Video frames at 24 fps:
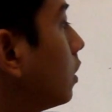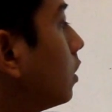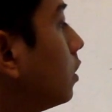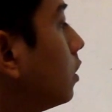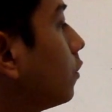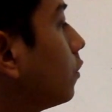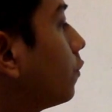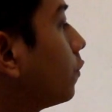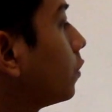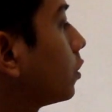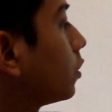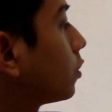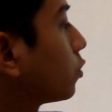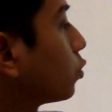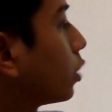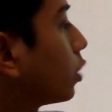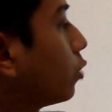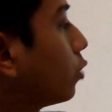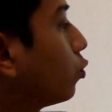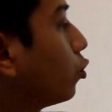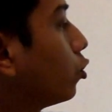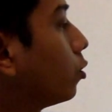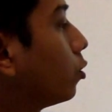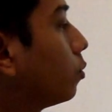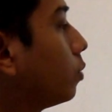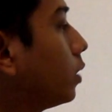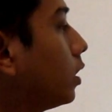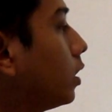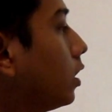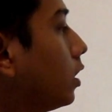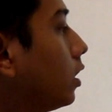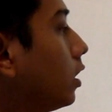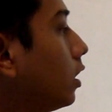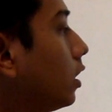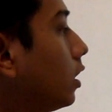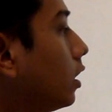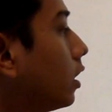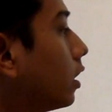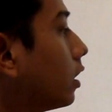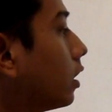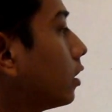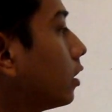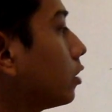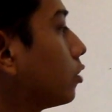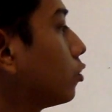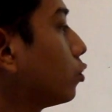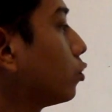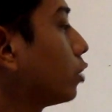The first one would be
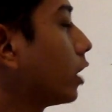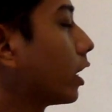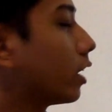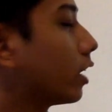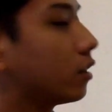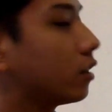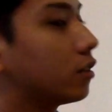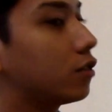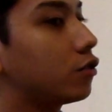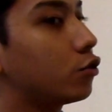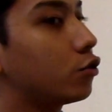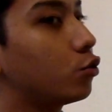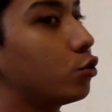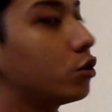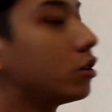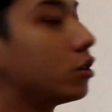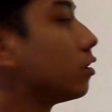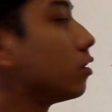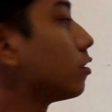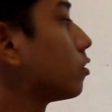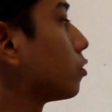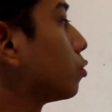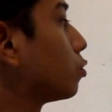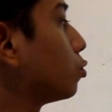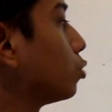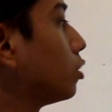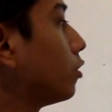to get the students to